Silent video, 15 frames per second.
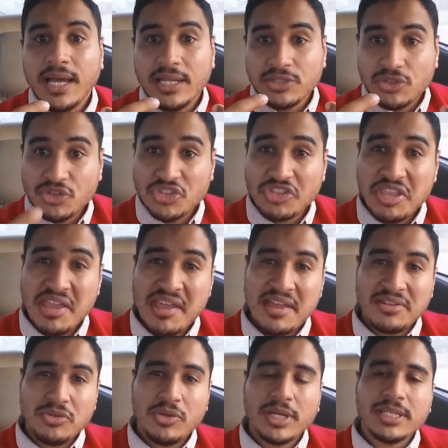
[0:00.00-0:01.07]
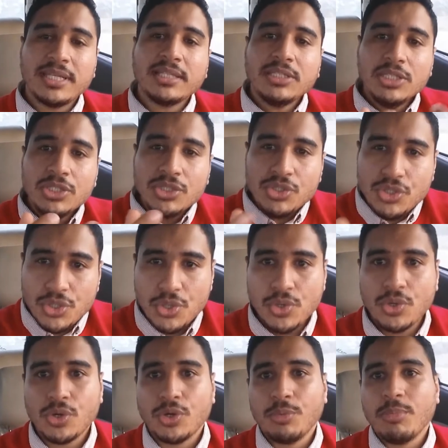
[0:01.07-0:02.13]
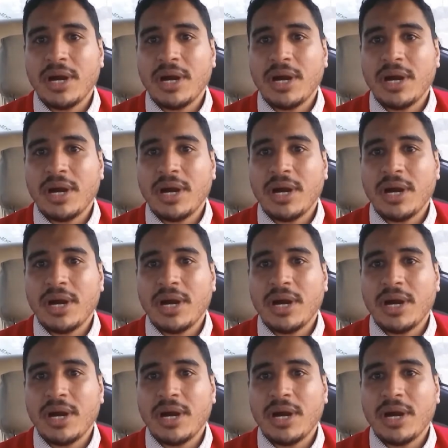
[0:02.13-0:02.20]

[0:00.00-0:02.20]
understand, you cannot endure